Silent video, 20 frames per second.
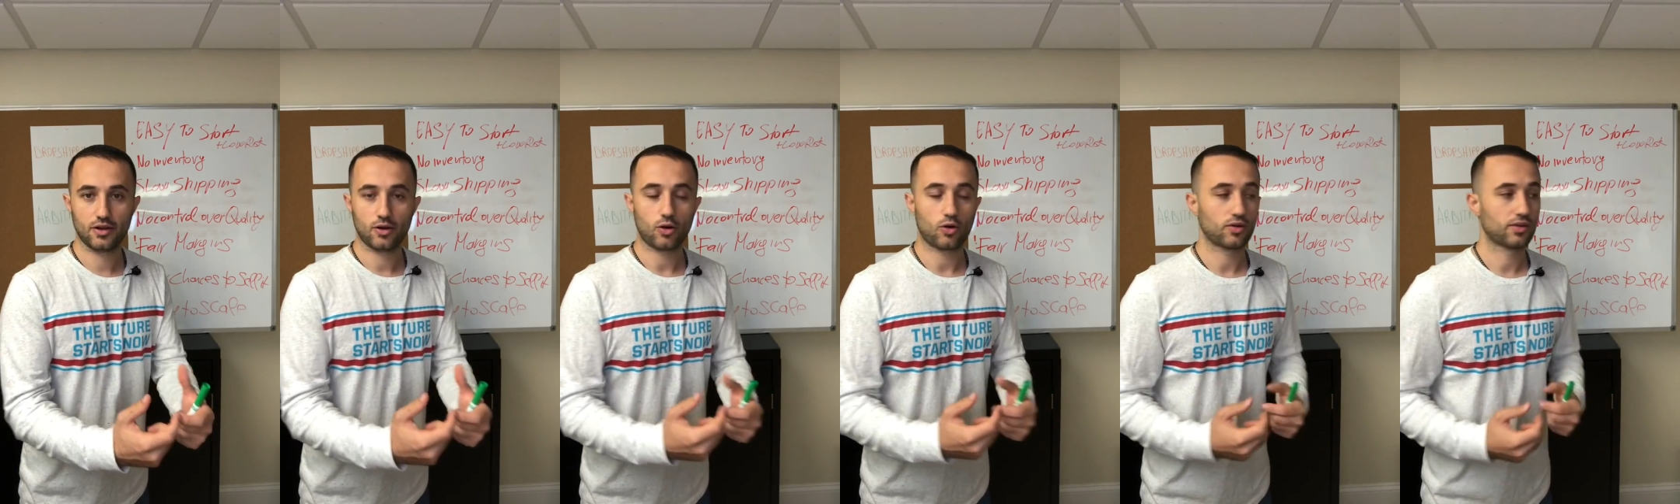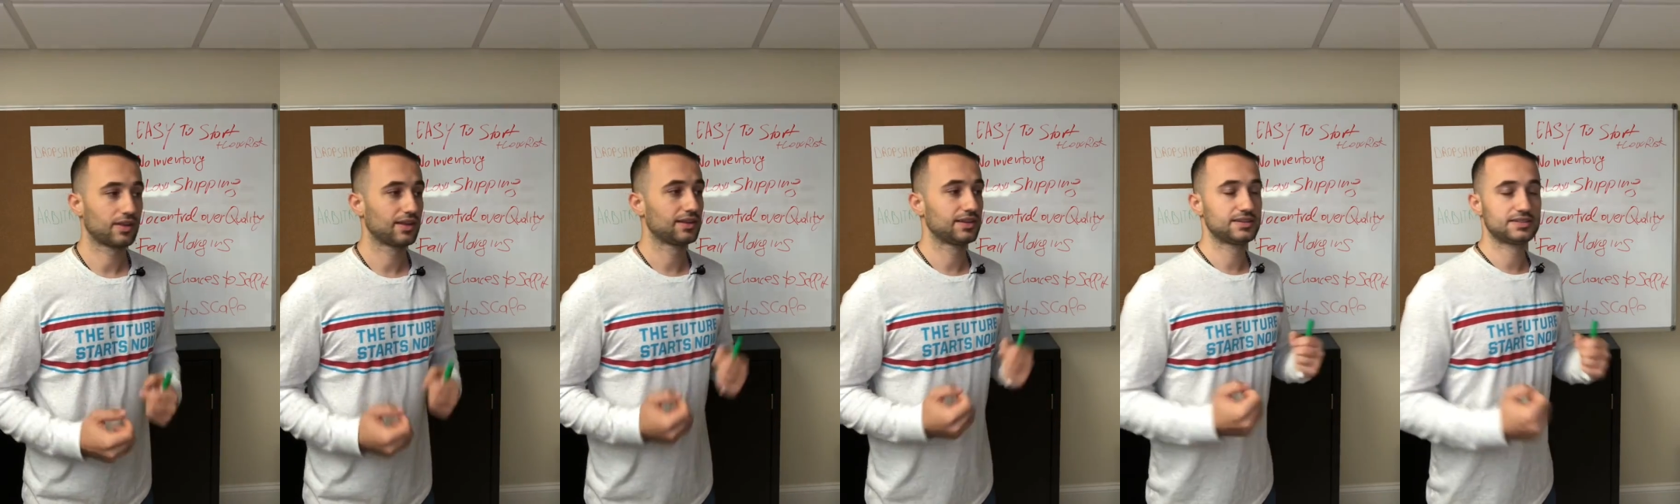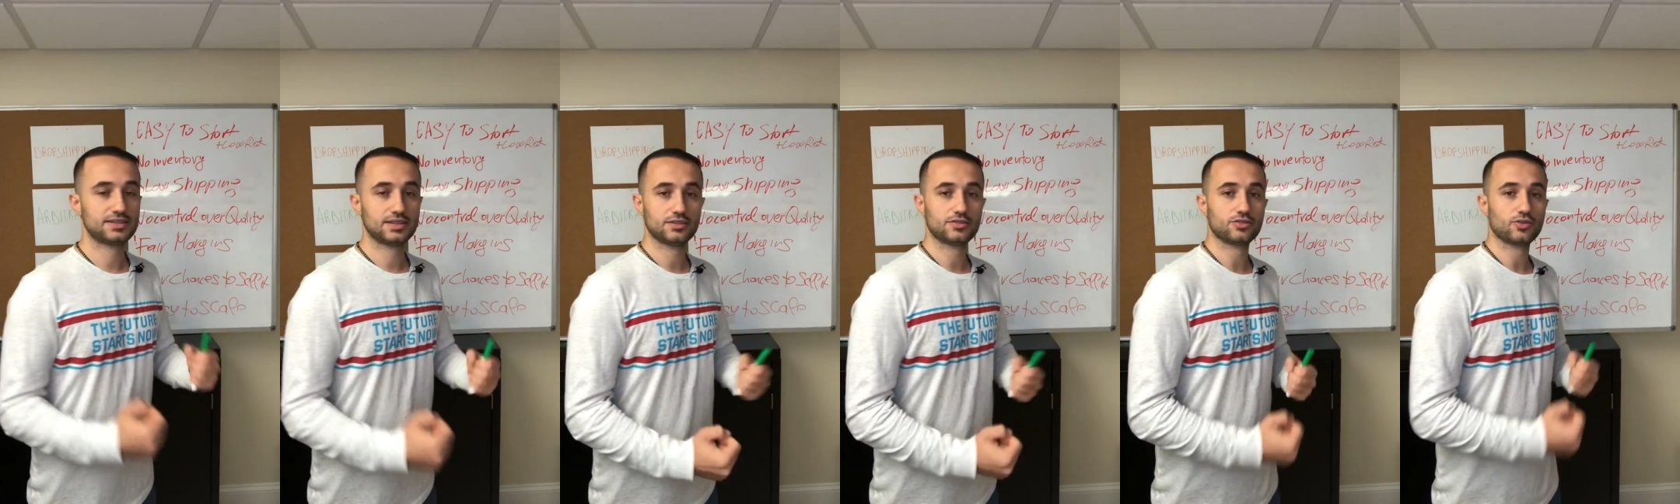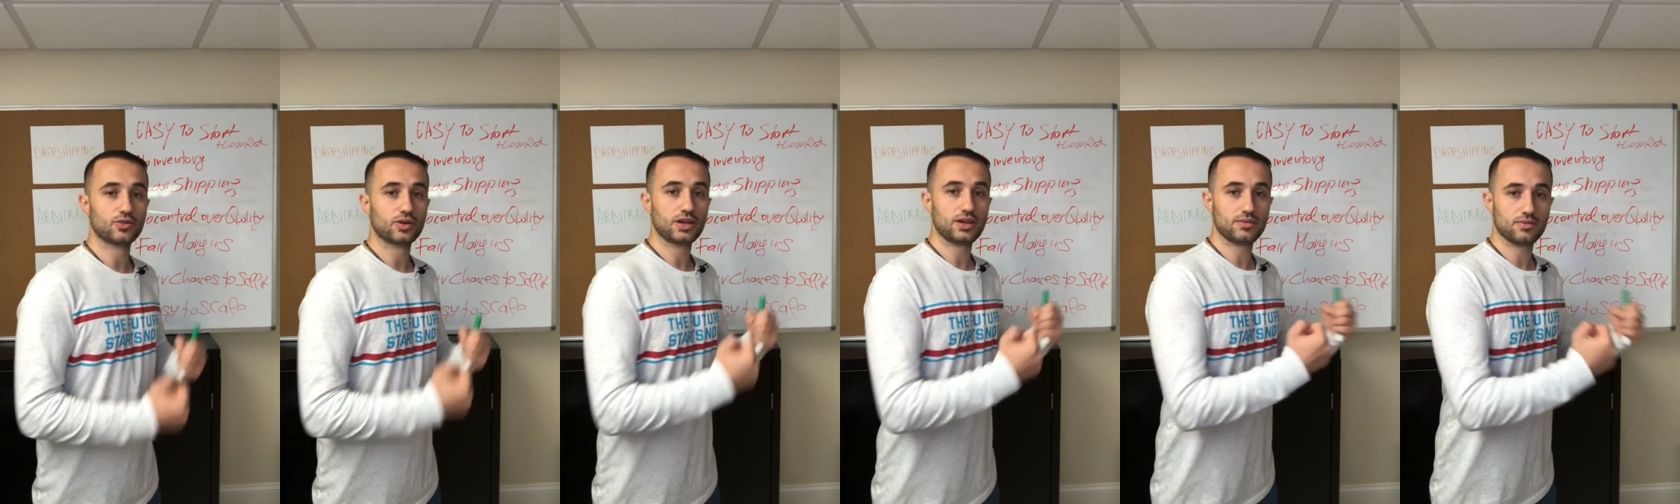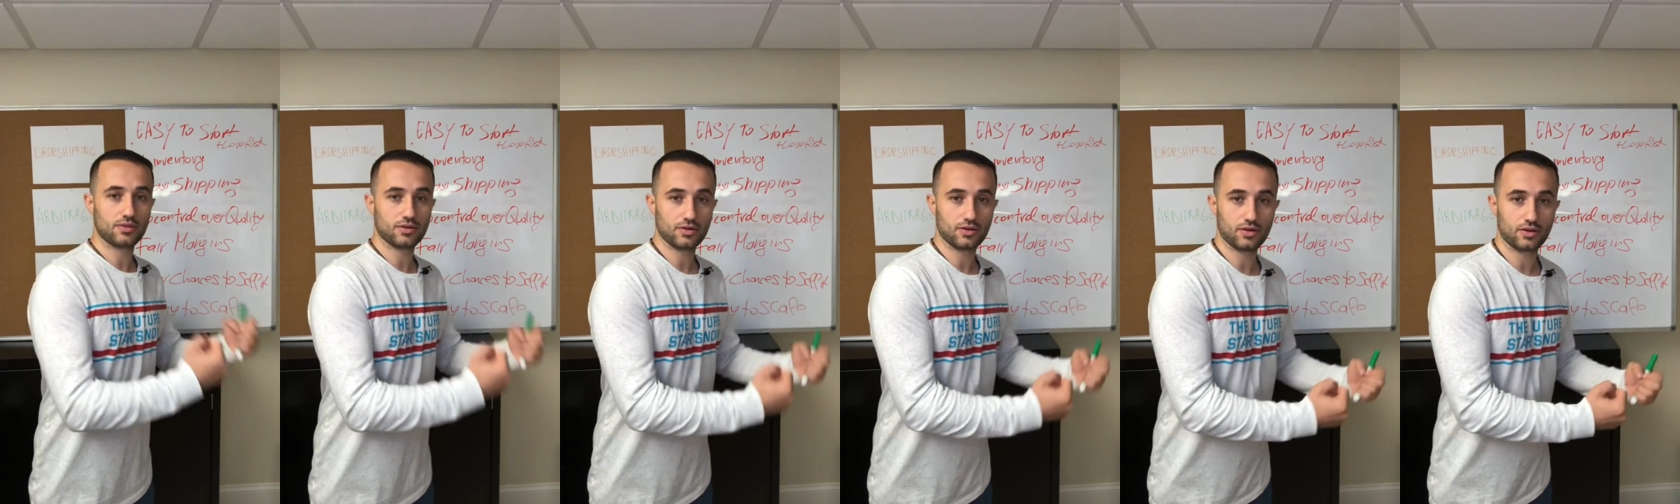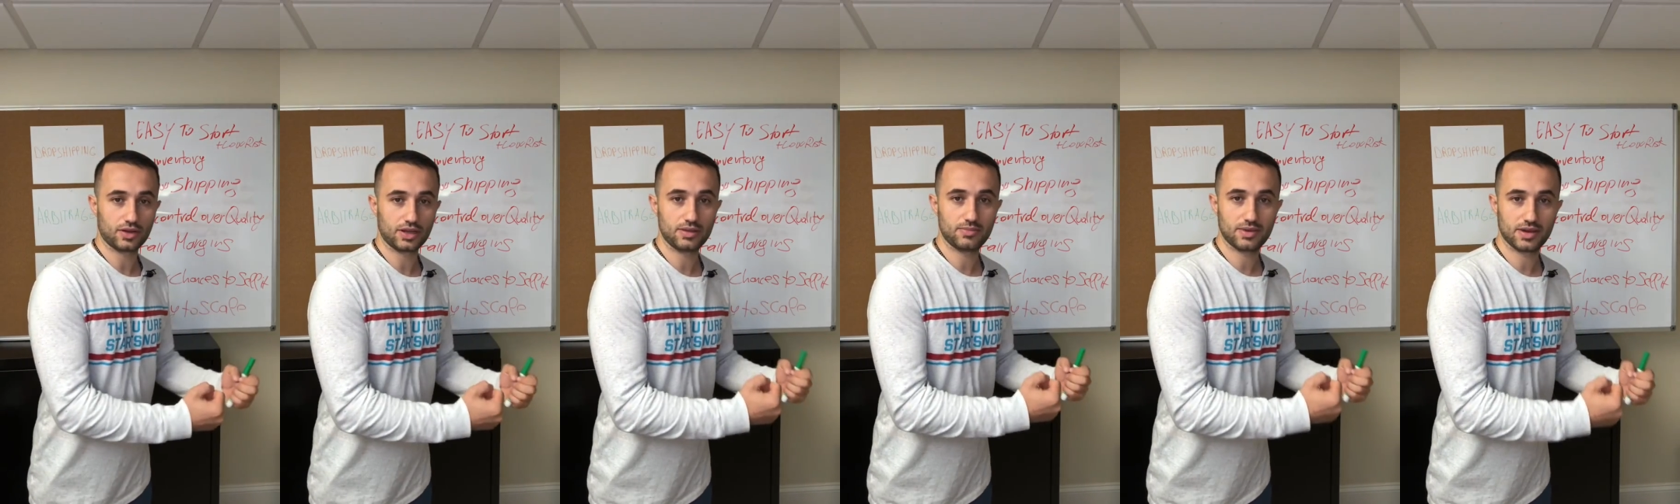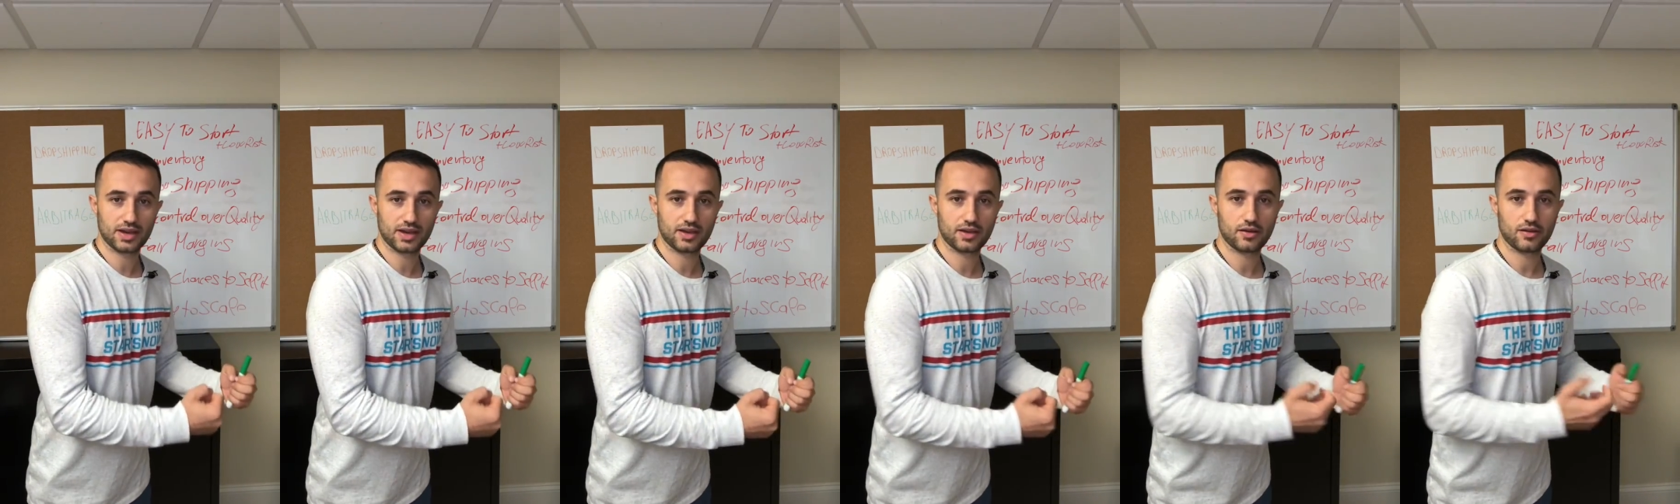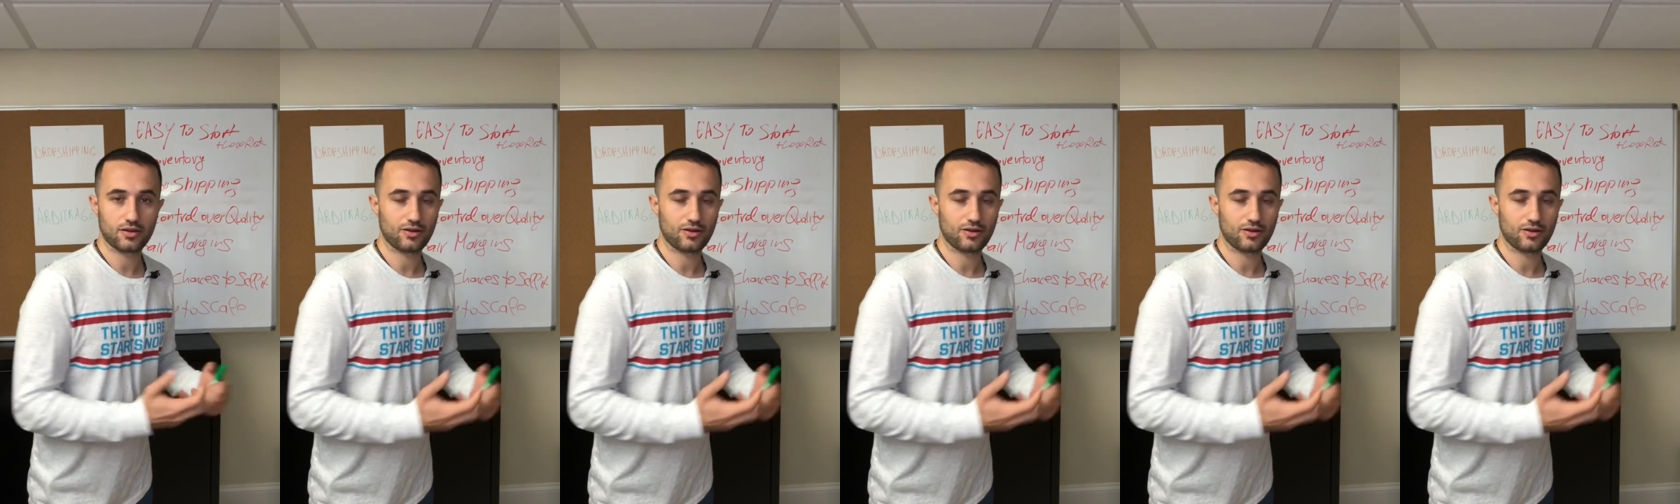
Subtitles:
or they list it on eBay